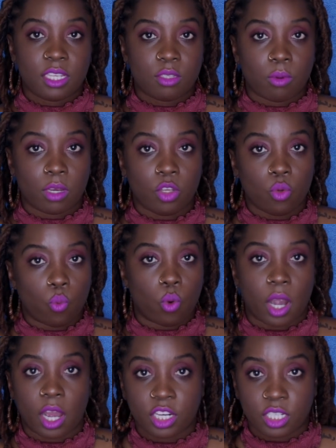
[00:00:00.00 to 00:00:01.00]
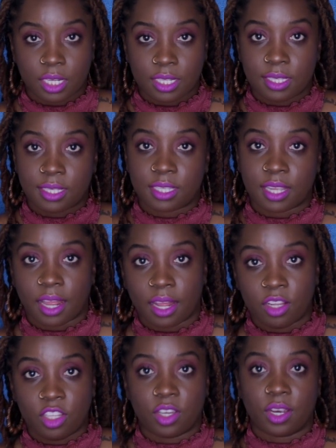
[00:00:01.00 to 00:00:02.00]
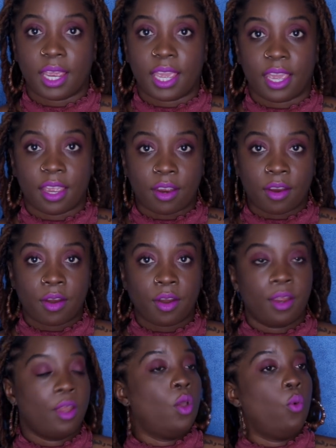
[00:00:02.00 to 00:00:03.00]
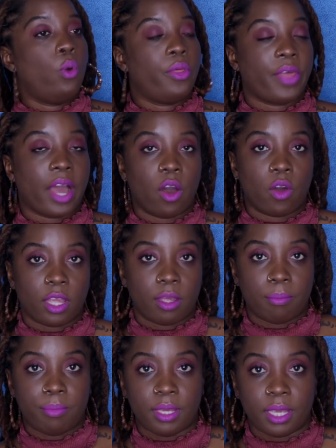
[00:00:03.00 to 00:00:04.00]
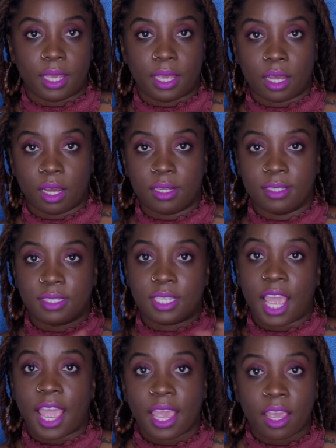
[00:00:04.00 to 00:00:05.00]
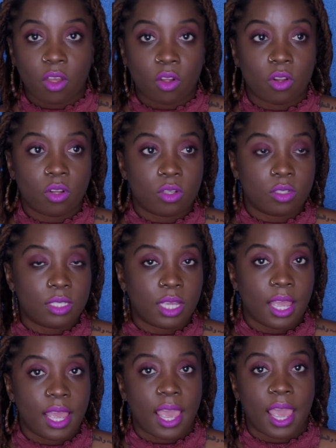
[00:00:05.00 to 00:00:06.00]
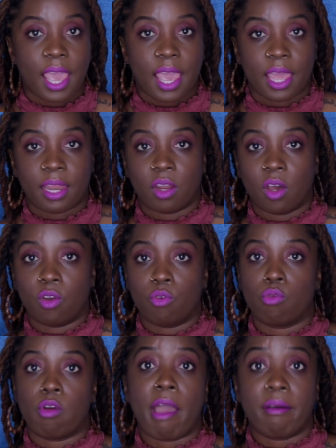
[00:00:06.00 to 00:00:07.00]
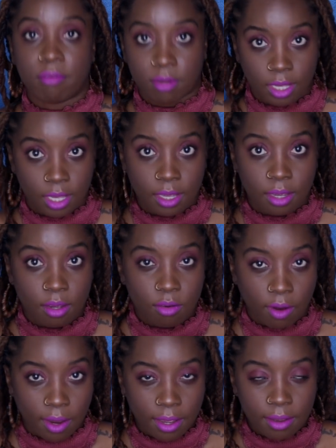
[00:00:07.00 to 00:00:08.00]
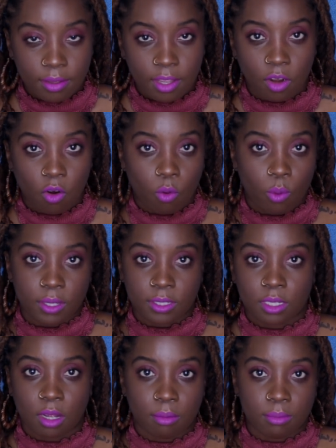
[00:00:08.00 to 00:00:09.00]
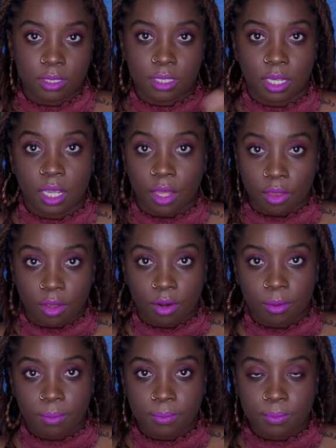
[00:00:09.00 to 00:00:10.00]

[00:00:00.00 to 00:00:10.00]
is when you wash and style your hair without it being untangled and unraveling, right? It always comes together.